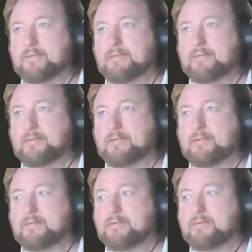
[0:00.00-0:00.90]

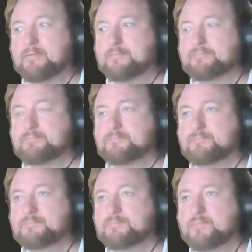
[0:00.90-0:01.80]
And
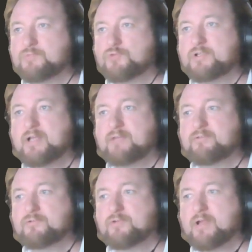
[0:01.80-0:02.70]
rook takes is
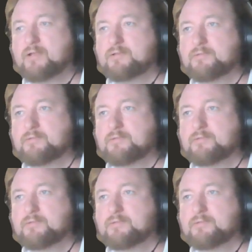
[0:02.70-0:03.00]
correct.